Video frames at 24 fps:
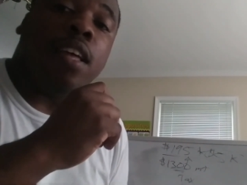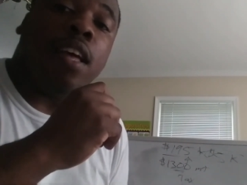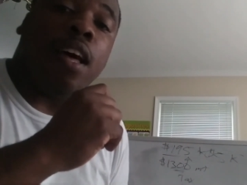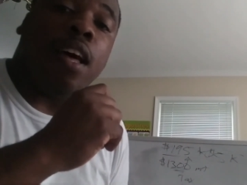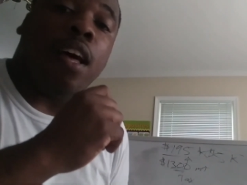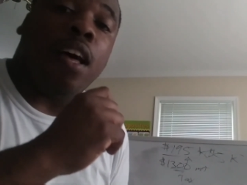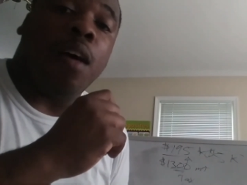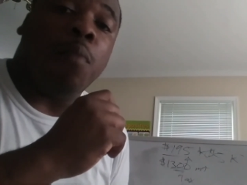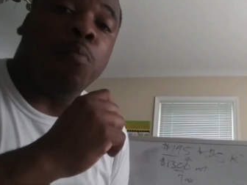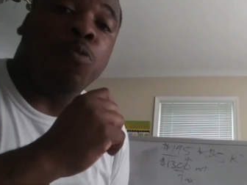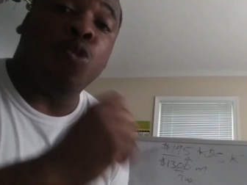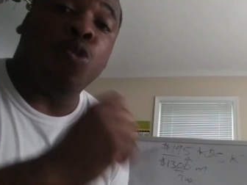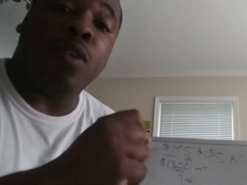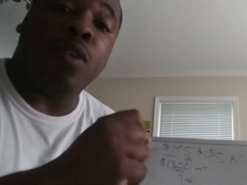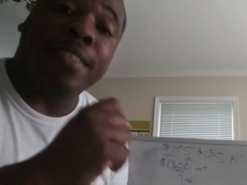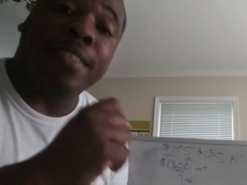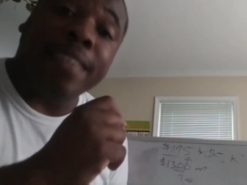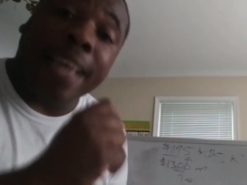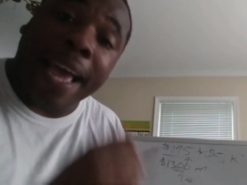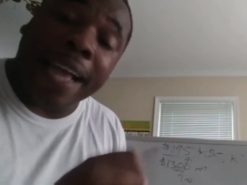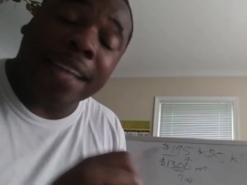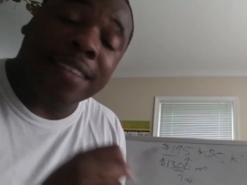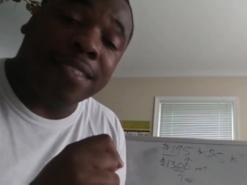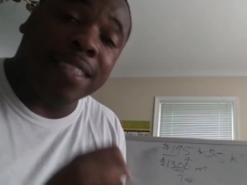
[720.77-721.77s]
um, during
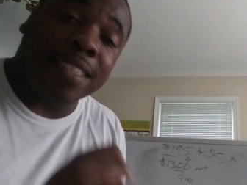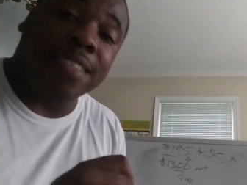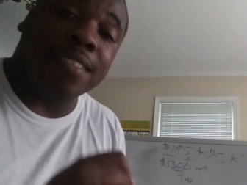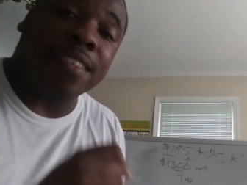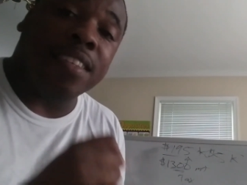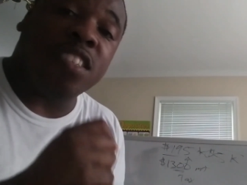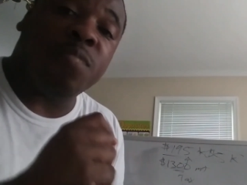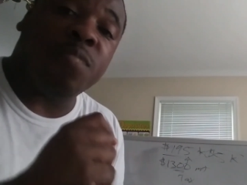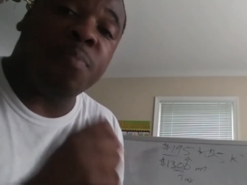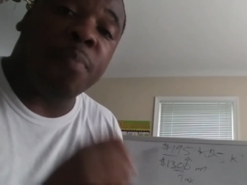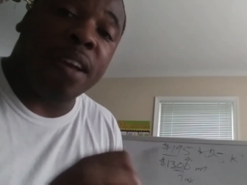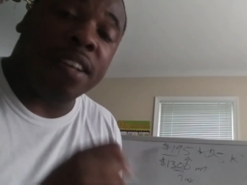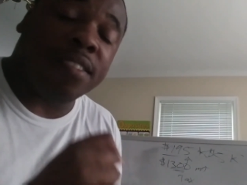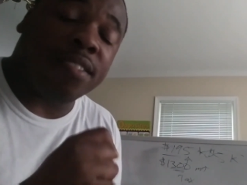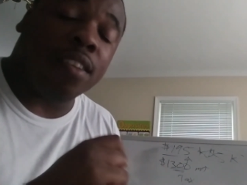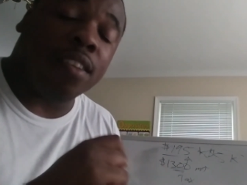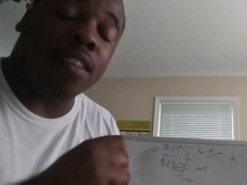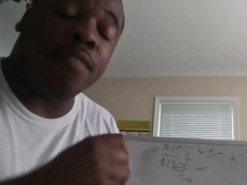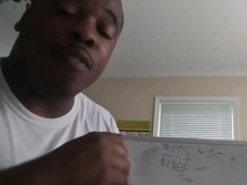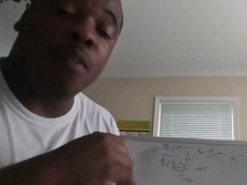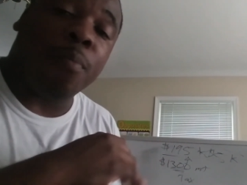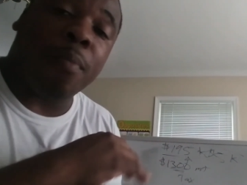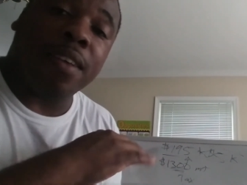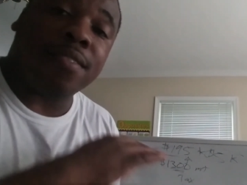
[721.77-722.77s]
tax season, especially
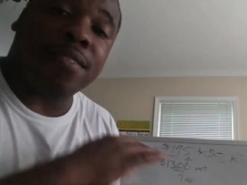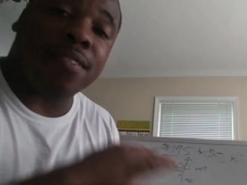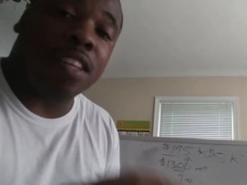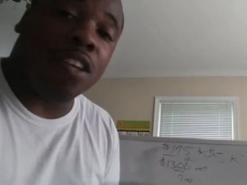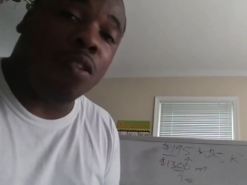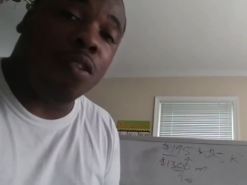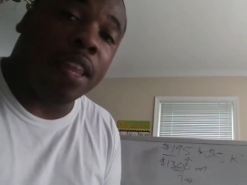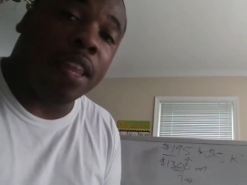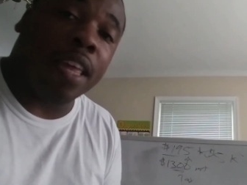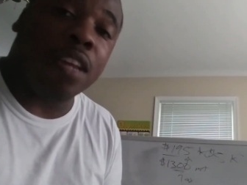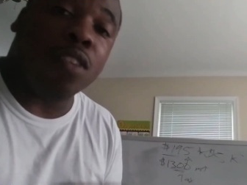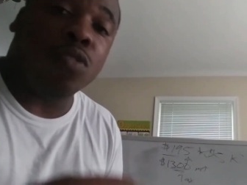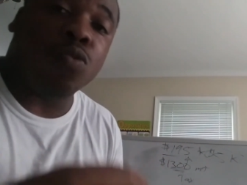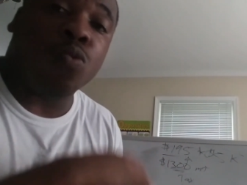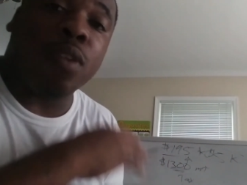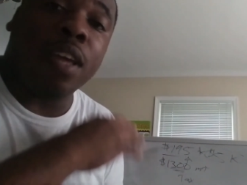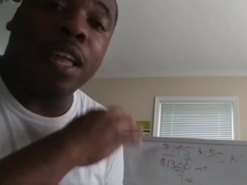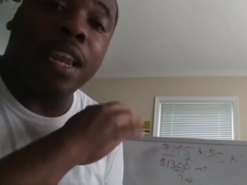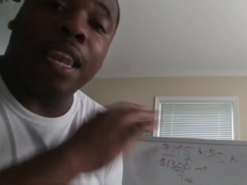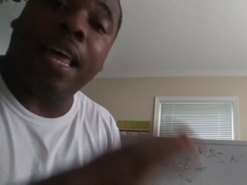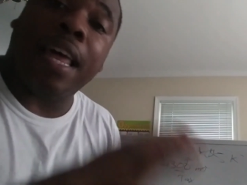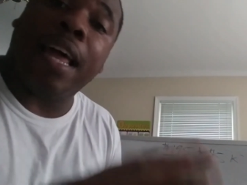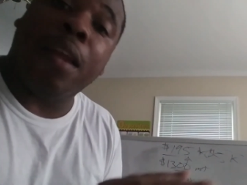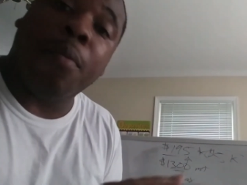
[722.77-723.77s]
for my single ladies who
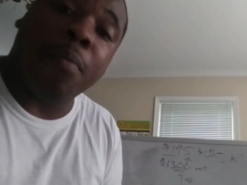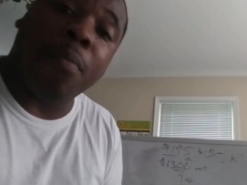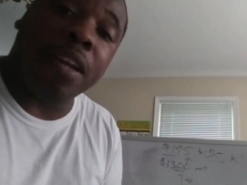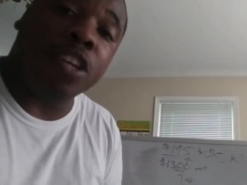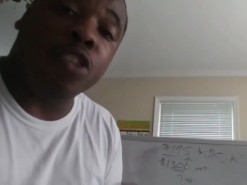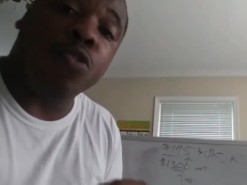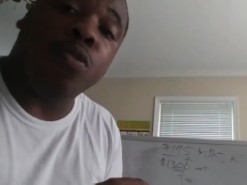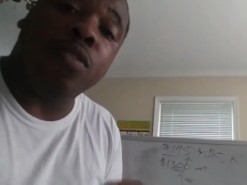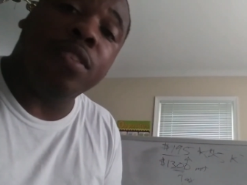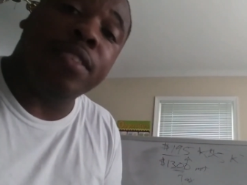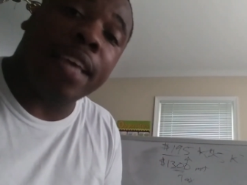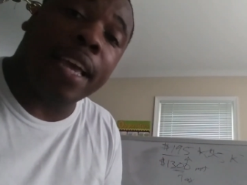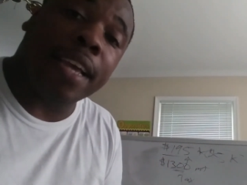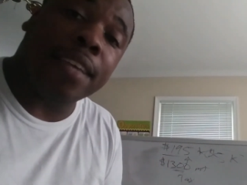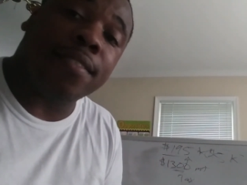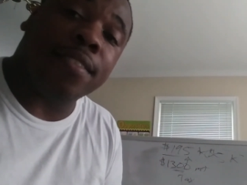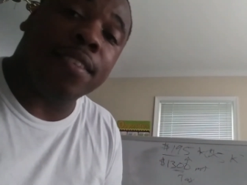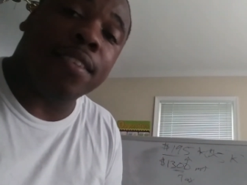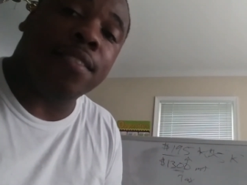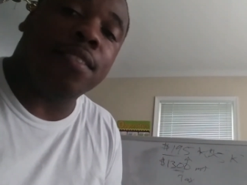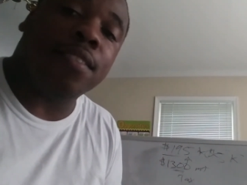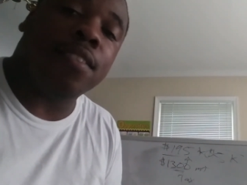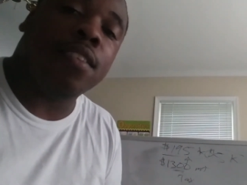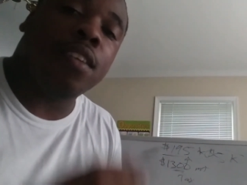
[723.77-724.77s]
get a lot of money during tax
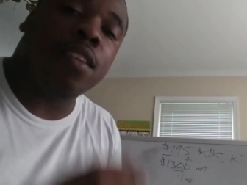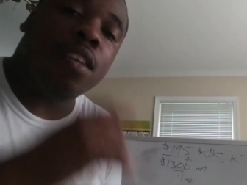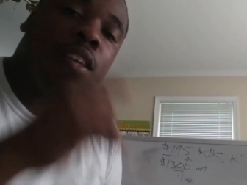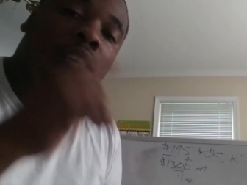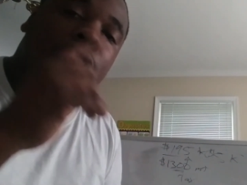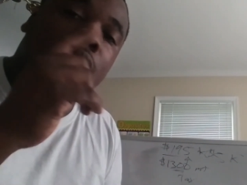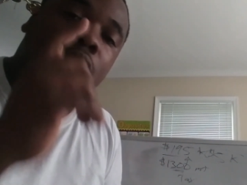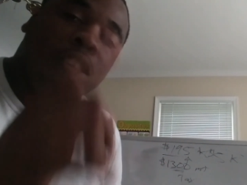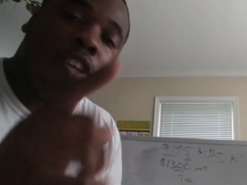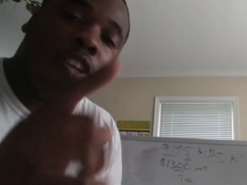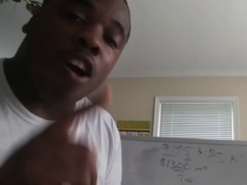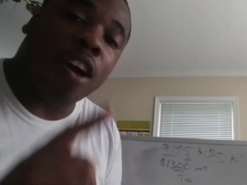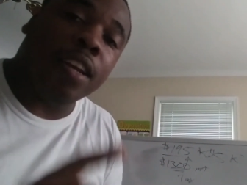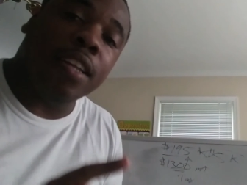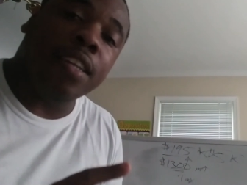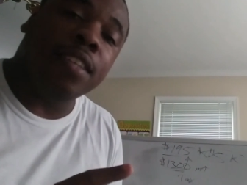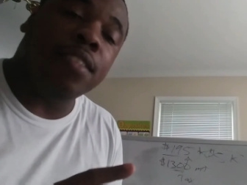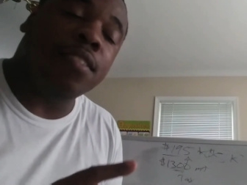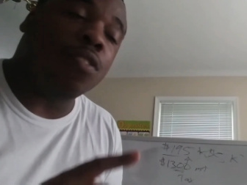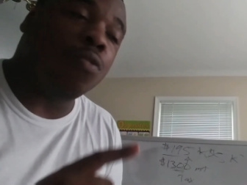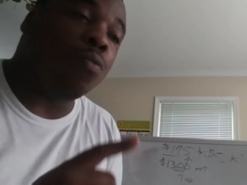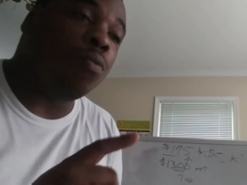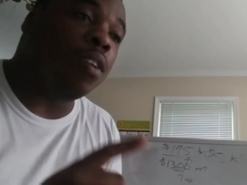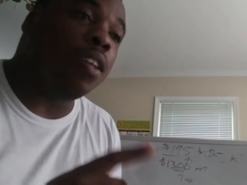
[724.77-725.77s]
season. Y'all
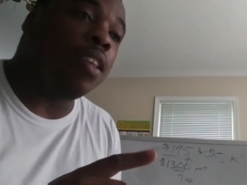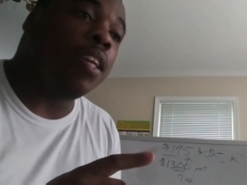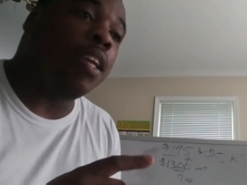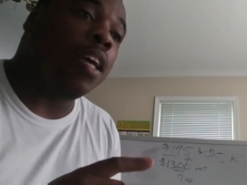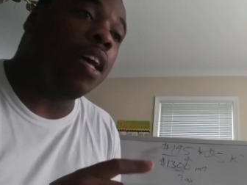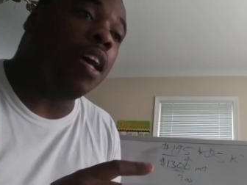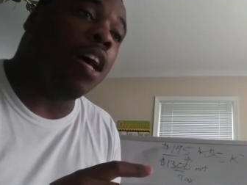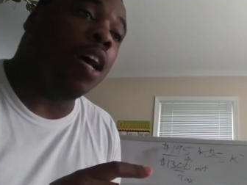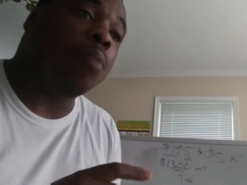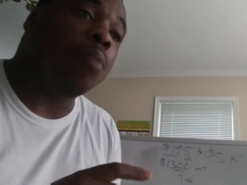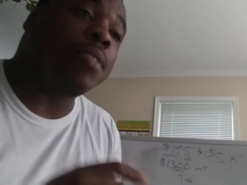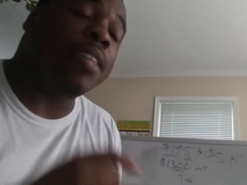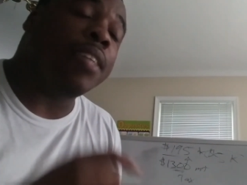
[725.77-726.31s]
need to really uh,